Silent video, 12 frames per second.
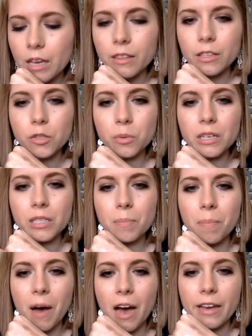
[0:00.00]
This one is
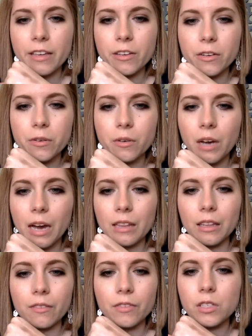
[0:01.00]
Bayou. I
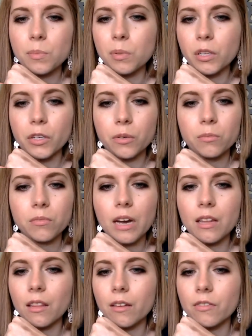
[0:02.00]
love this blue. I
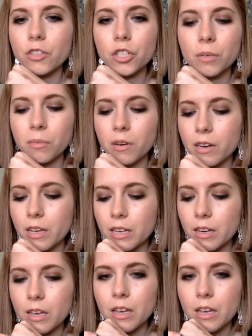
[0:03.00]
love the shimmer in it.